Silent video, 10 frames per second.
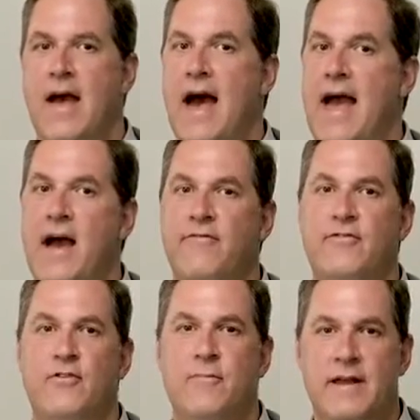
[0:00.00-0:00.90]
I have
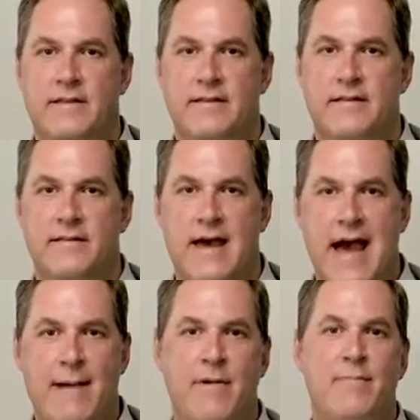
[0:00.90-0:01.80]
to admit,
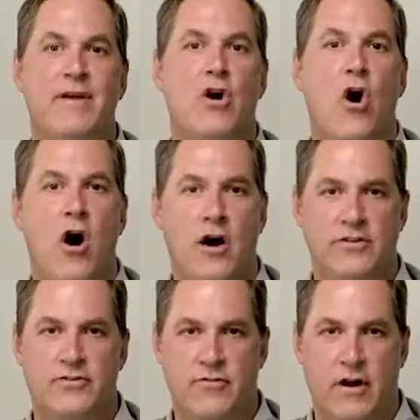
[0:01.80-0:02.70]
I'm a bit
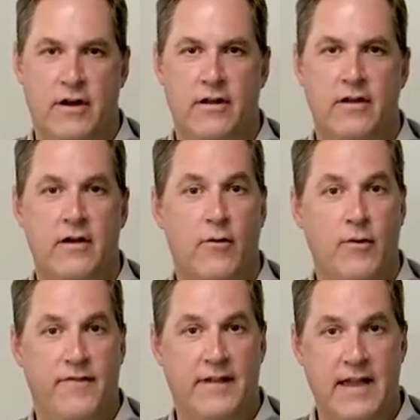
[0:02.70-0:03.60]
awestruck
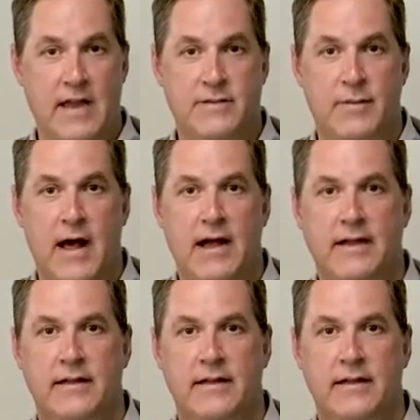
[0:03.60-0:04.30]
with the gauge block.